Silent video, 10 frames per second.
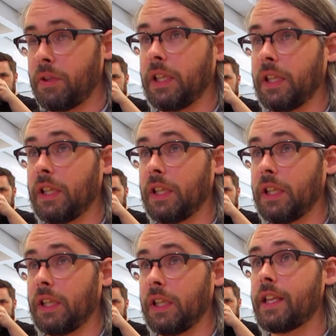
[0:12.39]
play a
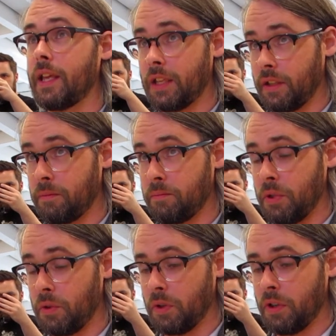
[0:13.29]
game against the
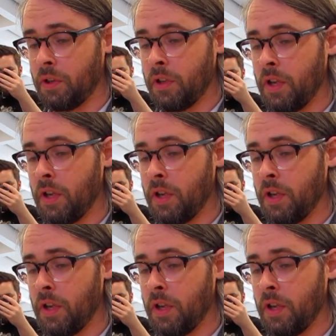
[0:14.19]
computer